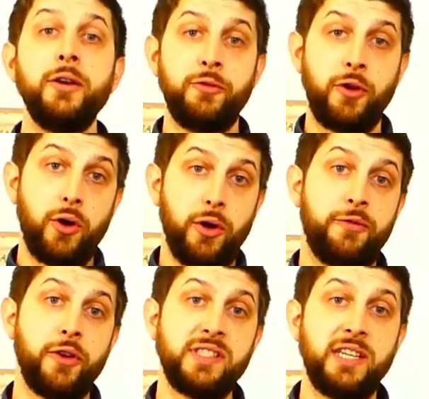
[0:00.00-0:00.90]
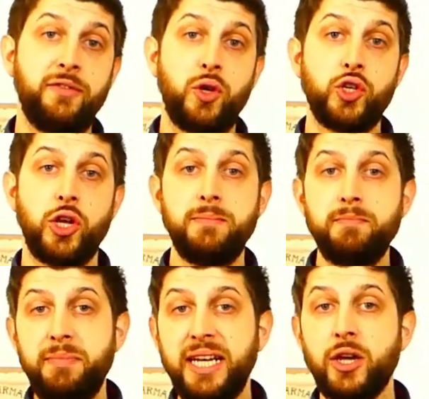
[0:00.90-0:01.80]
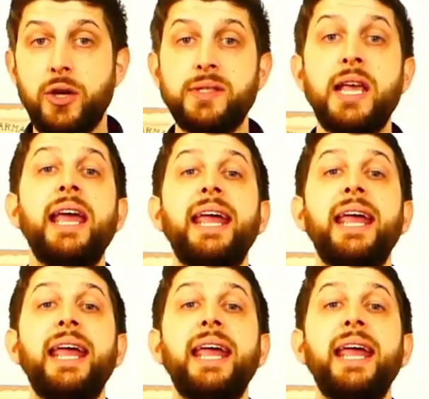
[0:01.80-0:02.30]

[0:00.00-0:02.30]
for a first infusion because